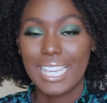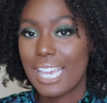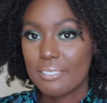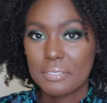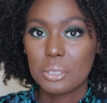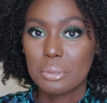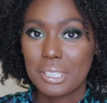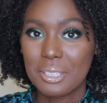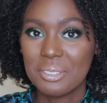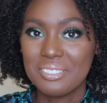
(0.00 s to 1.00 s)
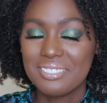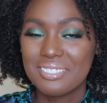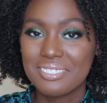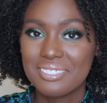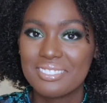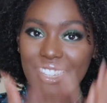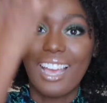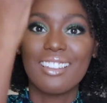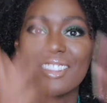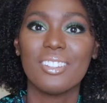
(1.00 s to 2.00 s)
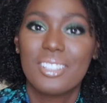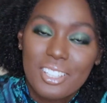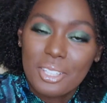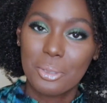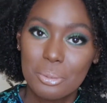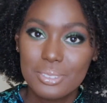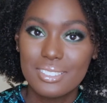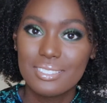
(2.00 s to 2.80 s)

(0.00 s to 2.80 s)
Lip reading: I feel cute. I look cute.